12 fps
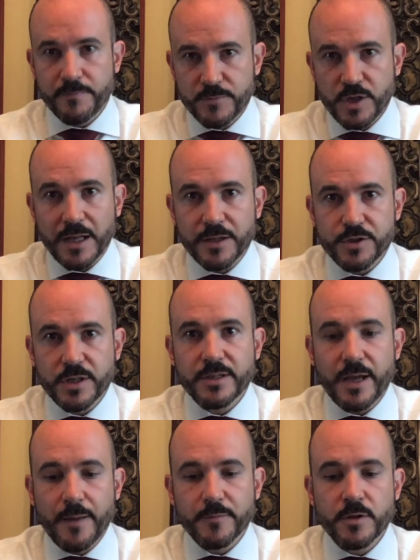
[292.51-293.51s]
challenging
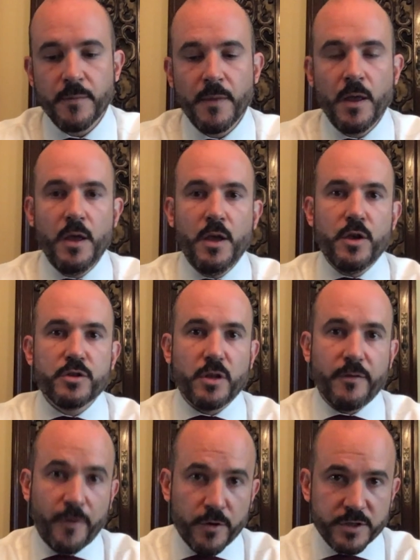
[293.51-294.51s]
times. So
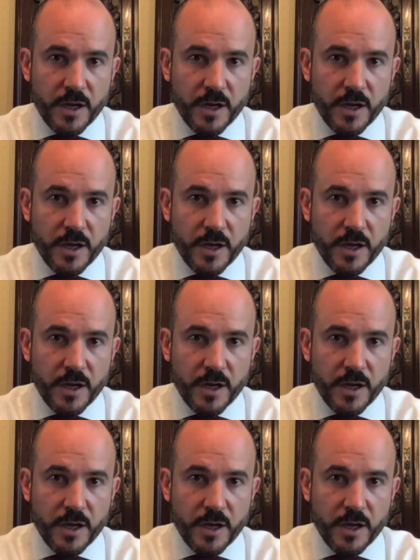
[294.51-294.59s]
the first